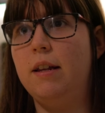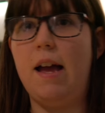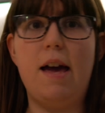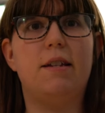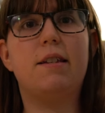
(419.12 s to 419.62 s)

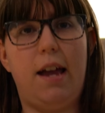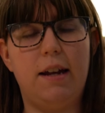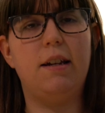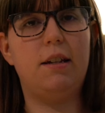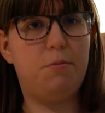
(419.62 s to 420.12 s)
they had a
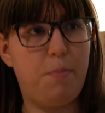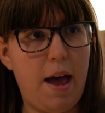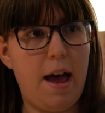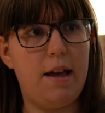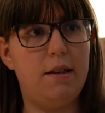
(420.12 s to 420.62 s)
scandalous
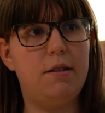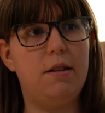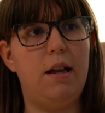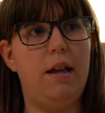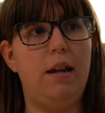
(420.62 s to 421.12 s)

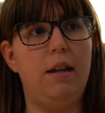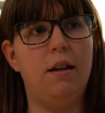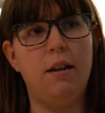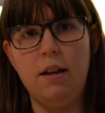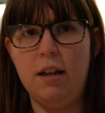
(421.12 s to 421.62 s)
past,
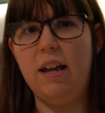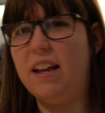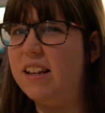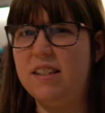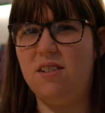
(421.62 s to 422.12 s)
and it
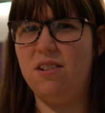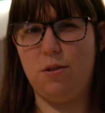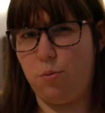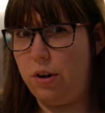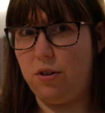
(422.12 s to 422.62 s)
gets into
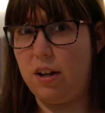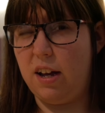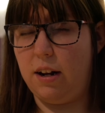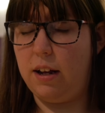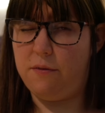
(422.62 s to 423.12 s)
this weird
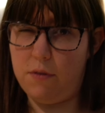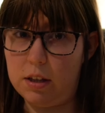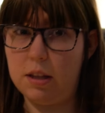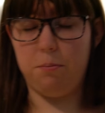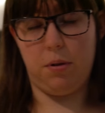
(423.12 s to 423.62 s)
kind of like
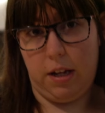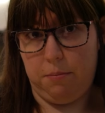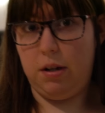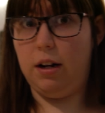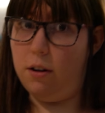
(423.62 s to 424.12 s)
victim
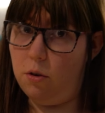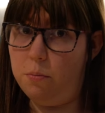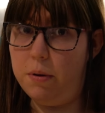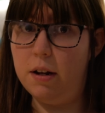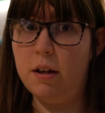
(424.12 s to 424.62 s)
blaming a little
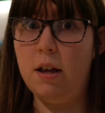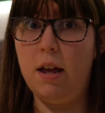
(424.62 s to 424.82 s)
bit.